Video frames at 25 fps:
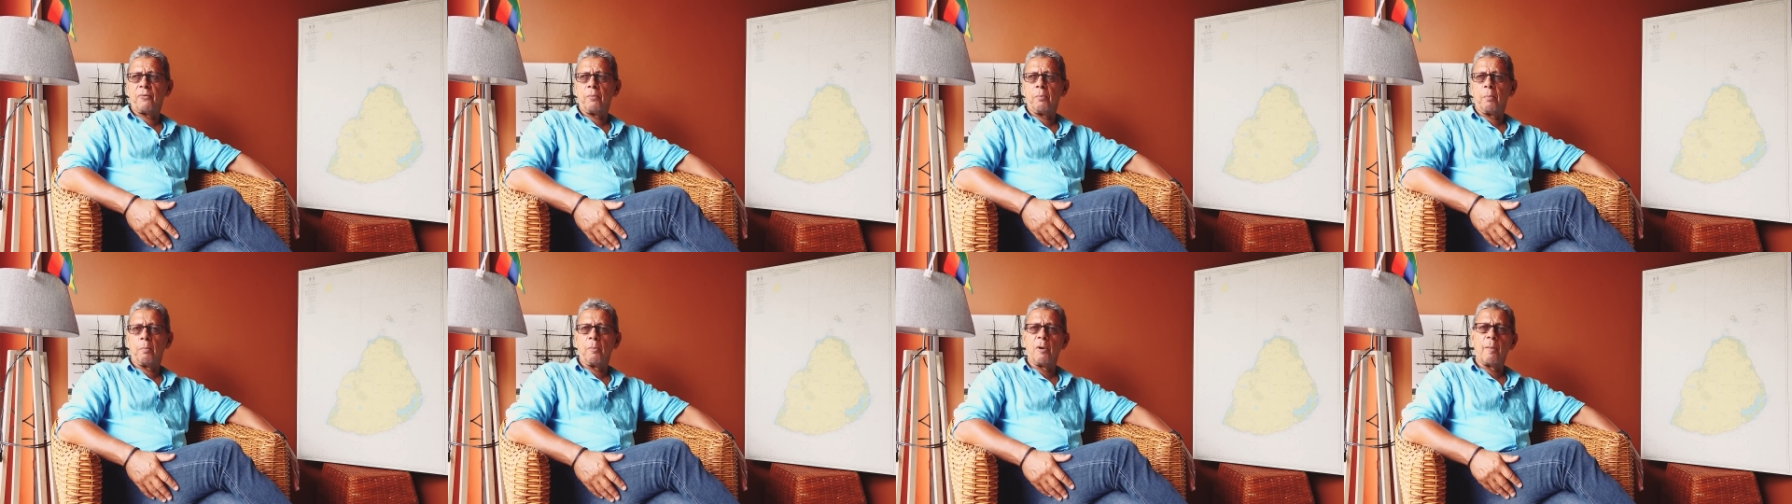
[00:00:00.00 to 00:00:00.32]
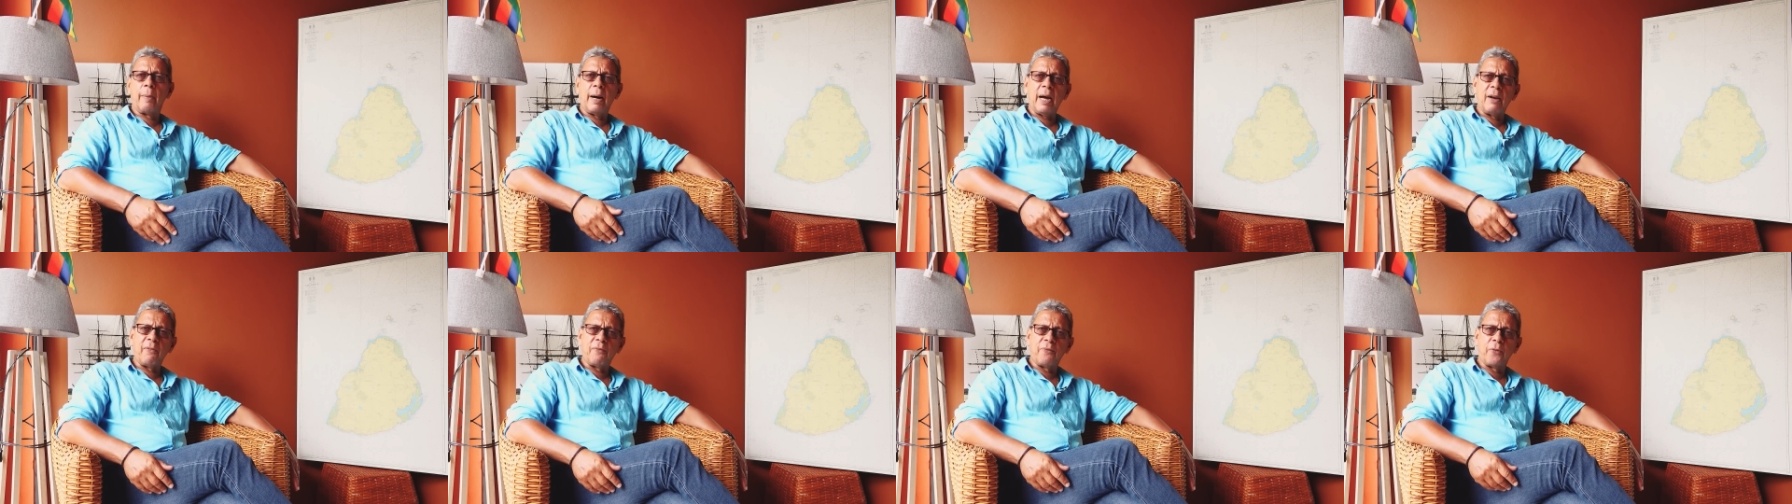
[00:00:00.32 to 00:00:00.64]

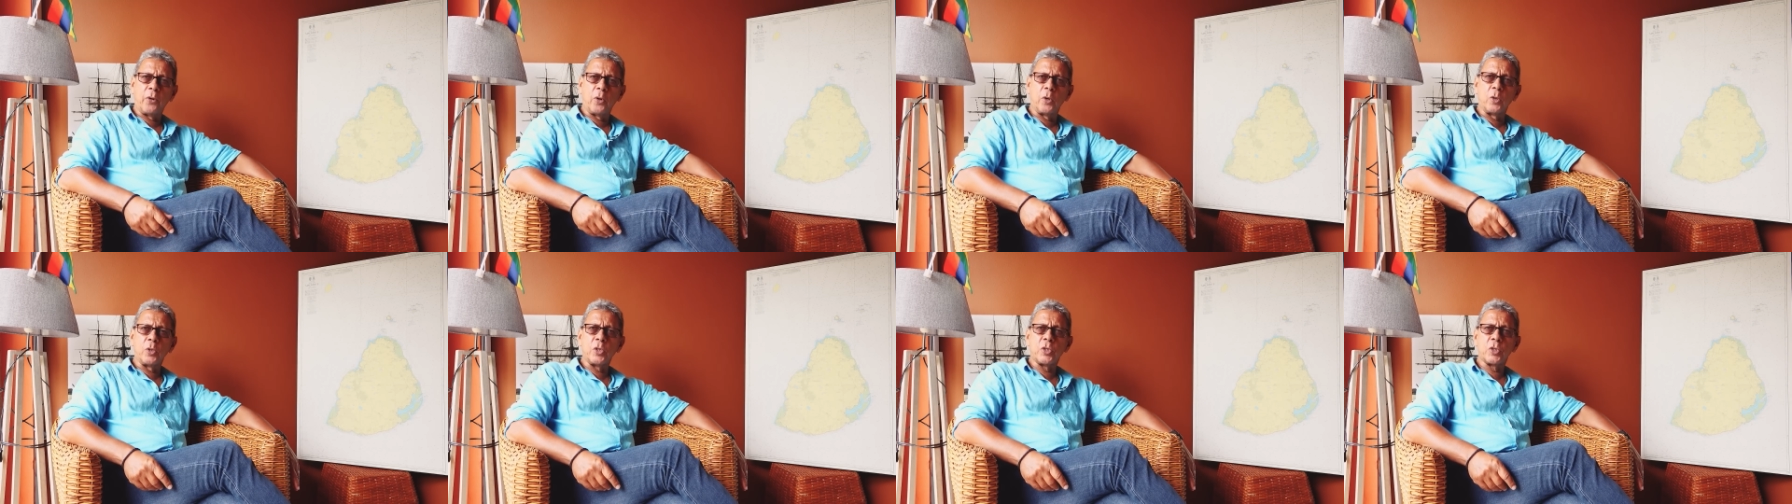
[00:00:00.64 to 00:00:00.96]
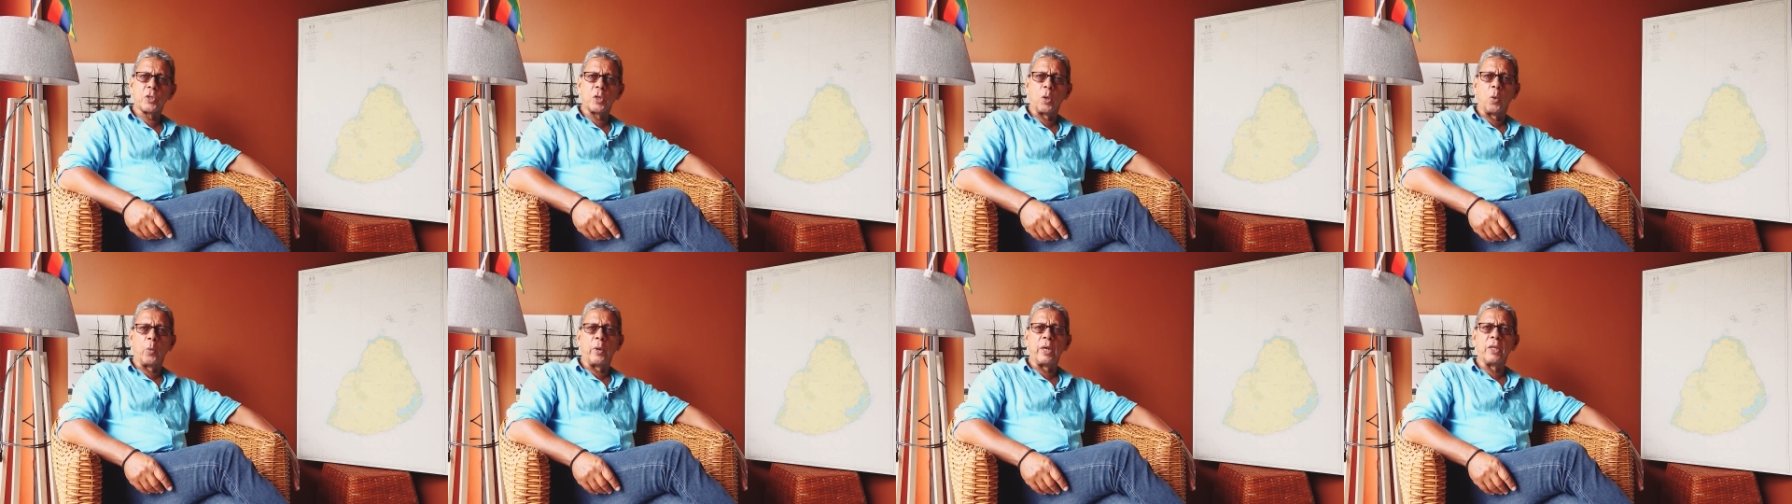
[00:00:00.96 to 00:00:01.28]
mobile
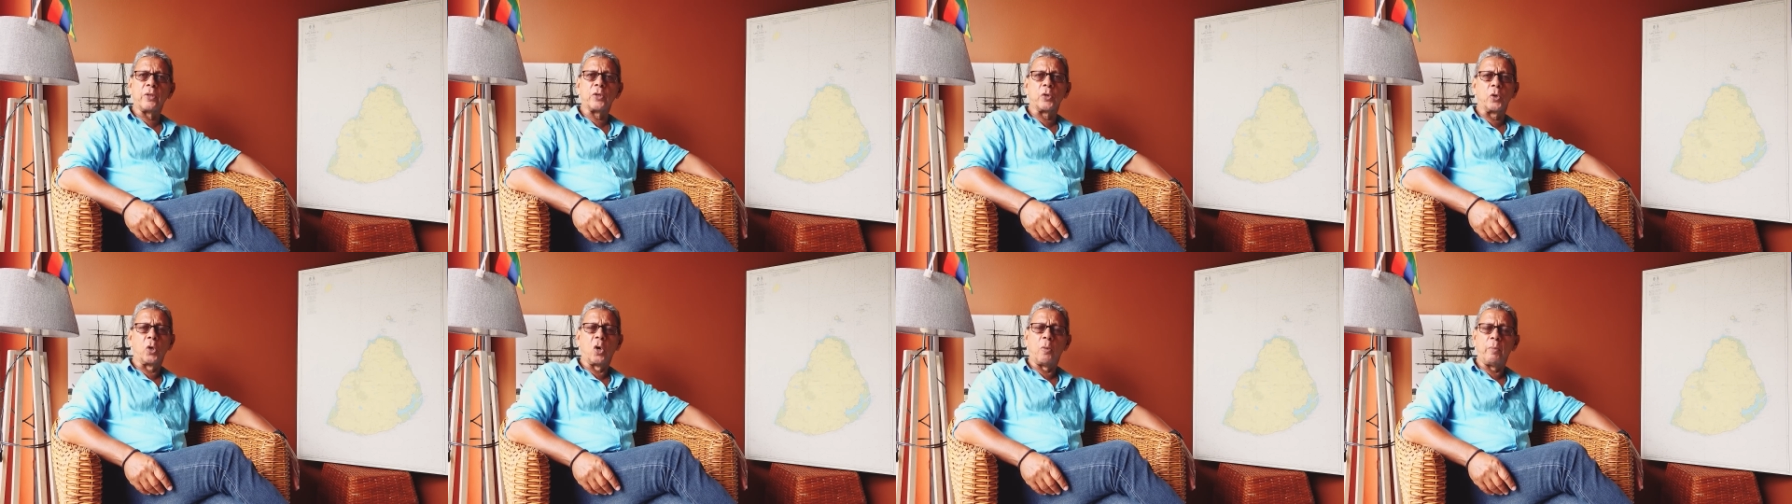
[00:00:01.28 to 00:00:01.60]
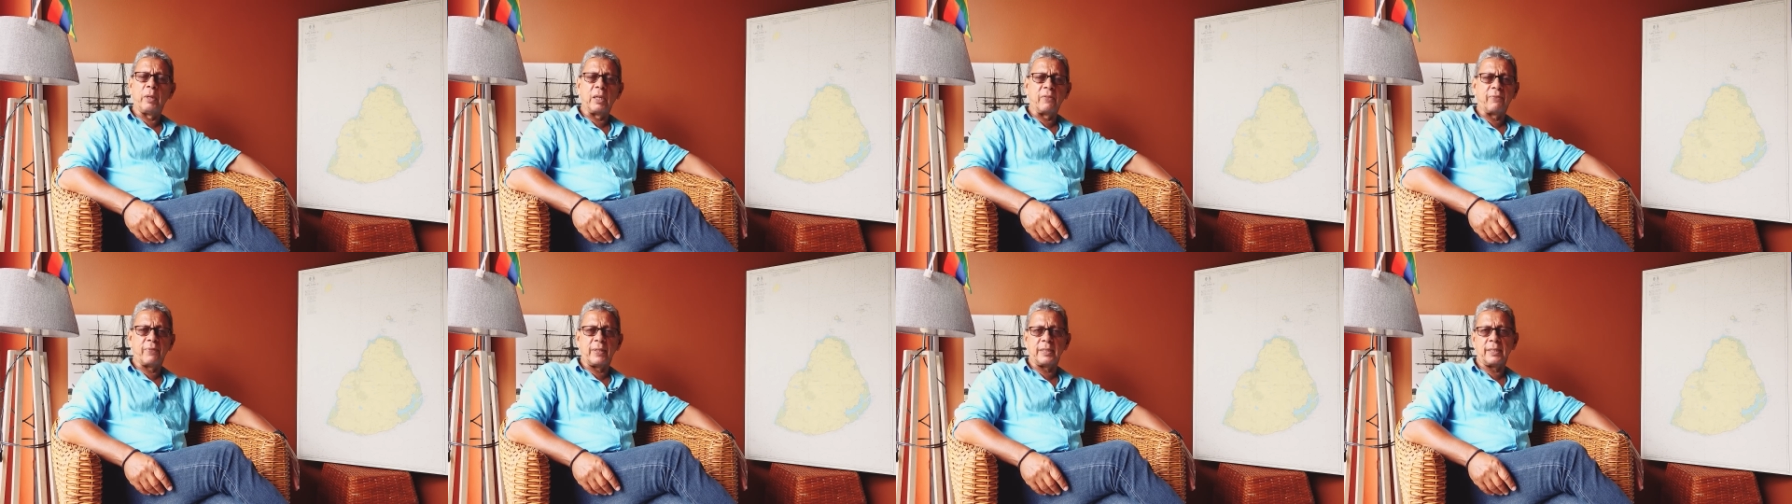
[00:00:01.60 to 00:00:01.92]
phones with
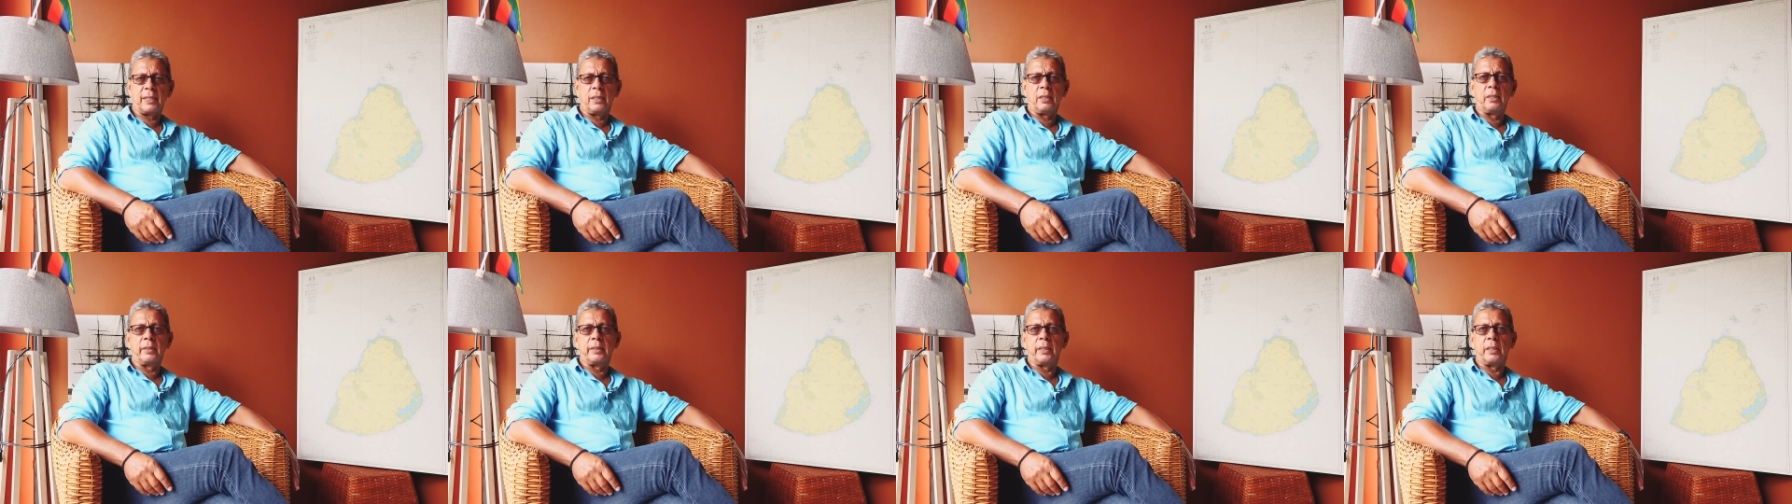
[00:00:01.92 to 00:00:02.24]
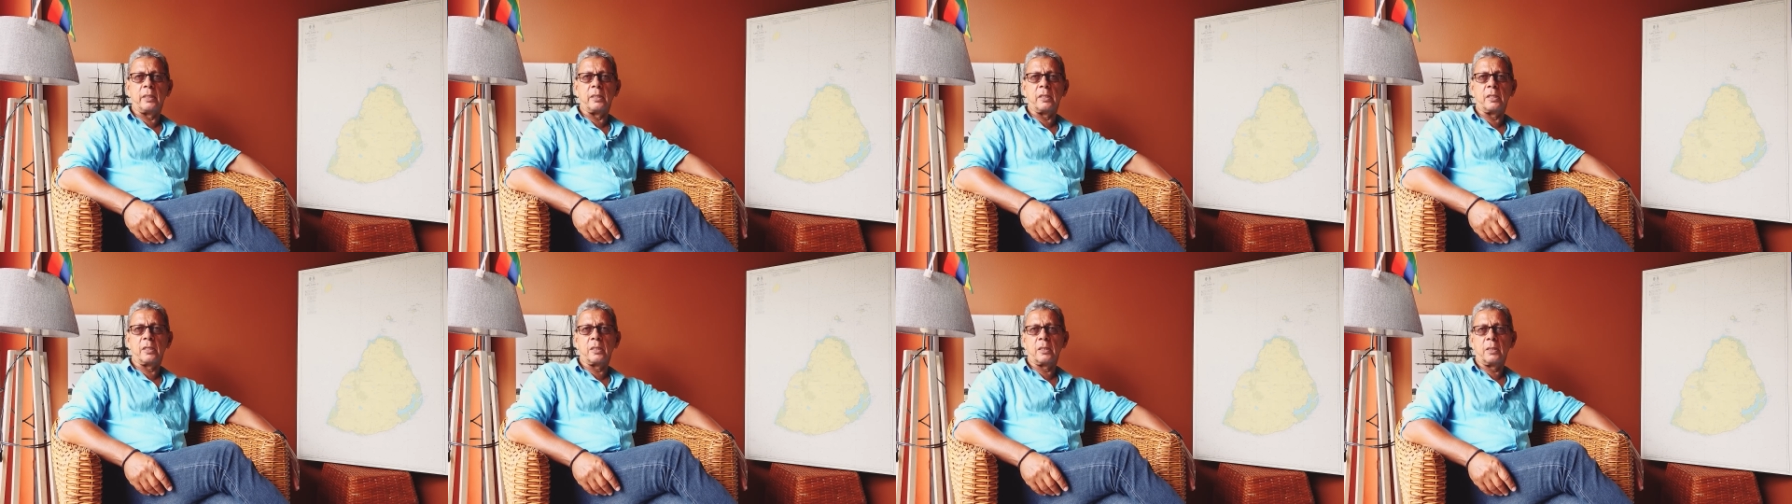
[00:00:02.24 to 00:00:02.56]
roaming
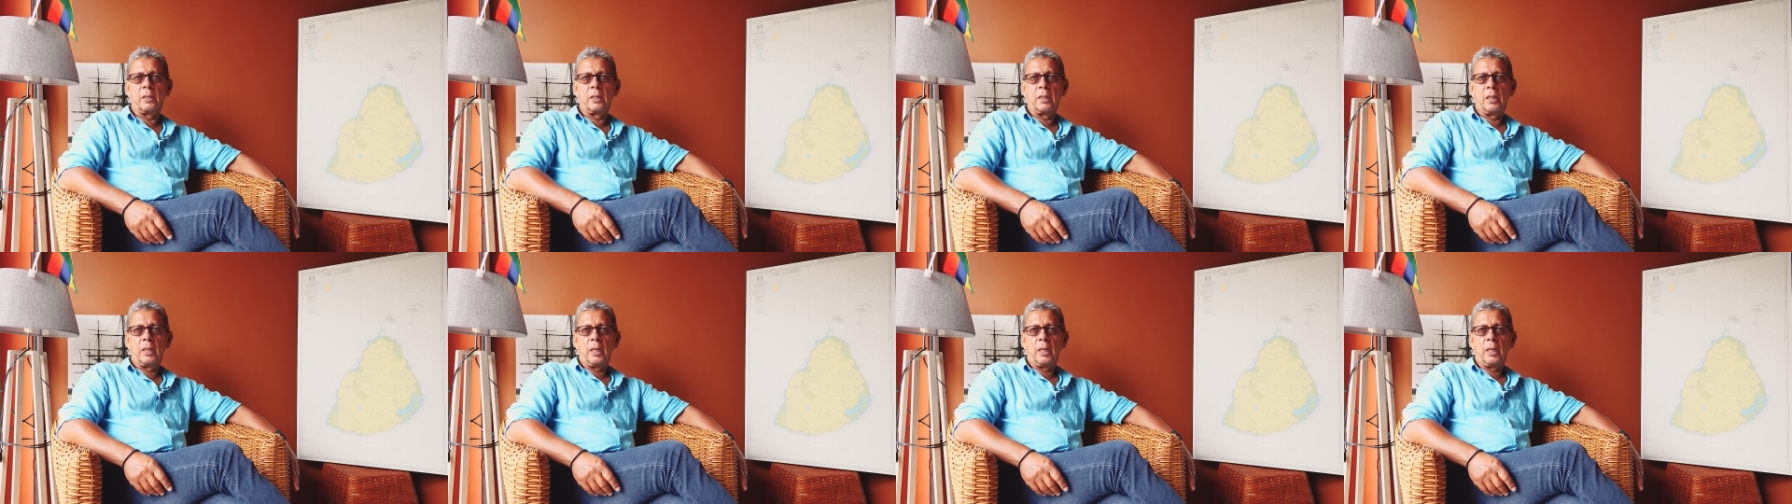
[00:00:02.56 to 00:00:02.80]
facilities.